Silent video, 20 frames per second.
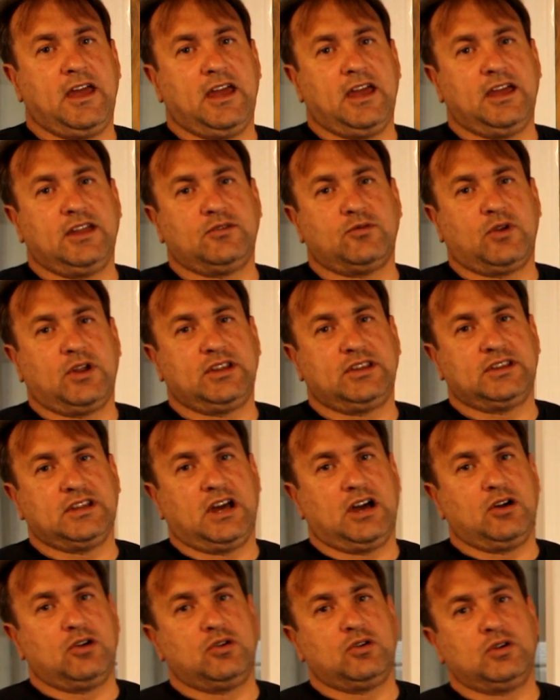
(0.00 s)
and right
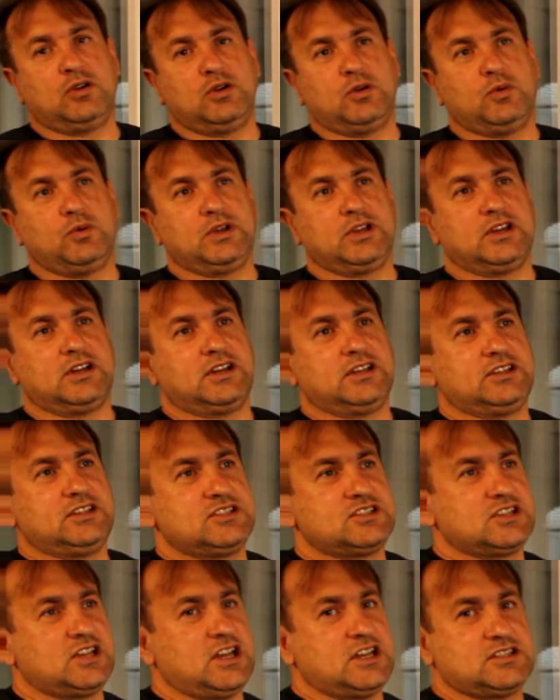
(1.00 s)
now we're gonna
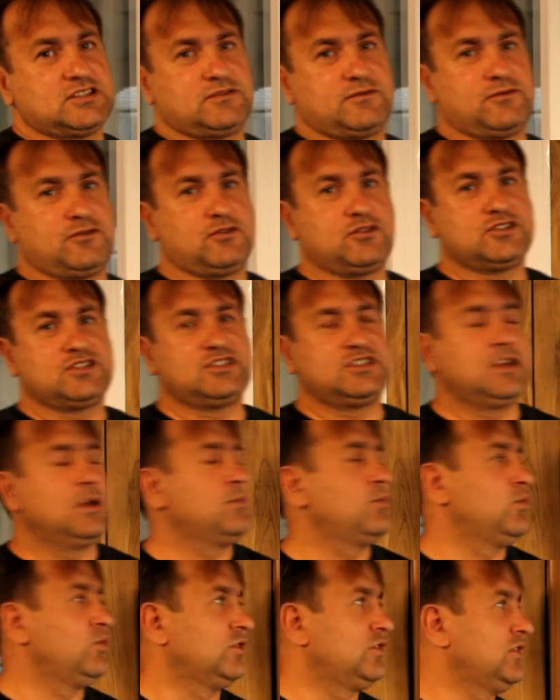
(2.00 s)
discuss first step
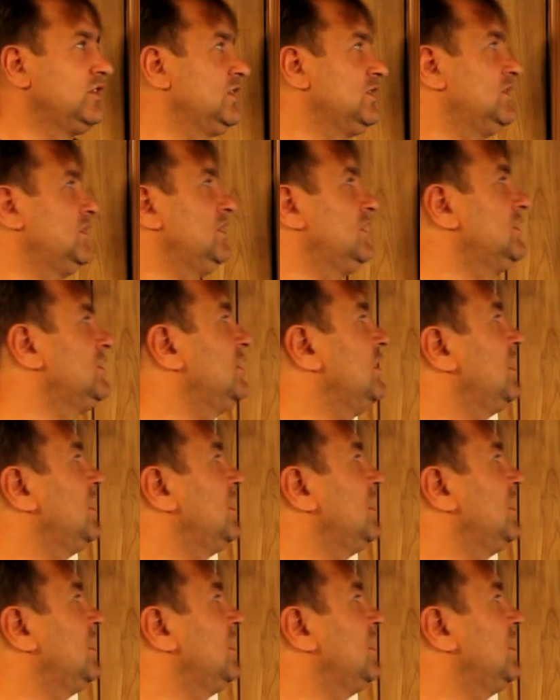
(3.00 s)
what they did